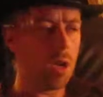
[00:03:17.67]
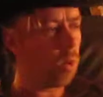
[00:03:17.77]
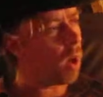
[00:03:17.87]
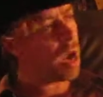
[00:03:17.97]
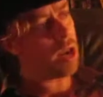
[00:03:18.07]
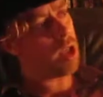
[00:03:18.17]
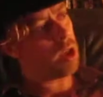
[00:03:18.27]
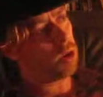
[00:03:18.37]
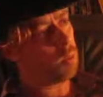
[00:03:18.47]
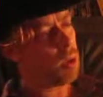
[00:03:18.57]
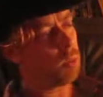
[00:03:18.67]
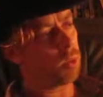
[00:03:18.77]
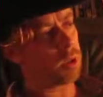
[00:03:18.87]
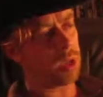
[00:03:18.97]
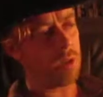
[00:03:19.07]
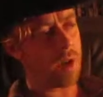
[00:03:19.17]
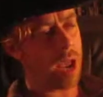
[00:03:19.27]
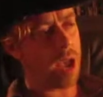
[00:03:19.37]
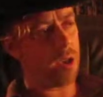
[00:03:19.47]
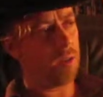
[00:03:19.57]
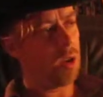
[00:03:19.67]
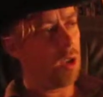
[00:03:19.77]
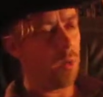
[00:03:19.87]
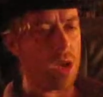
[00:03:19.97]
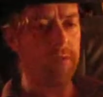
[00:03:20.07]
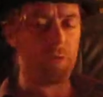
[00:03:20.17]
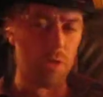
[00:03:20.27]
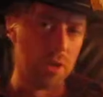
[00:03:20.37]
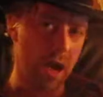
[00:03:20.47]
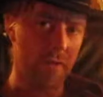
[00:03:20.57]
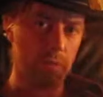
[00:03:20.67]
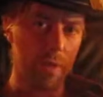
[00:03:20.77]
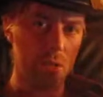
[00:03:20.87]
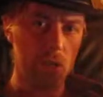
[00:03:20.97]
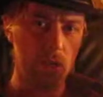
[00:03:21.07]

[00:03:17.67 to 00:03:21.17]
Why the hell do people sit around waiting for the government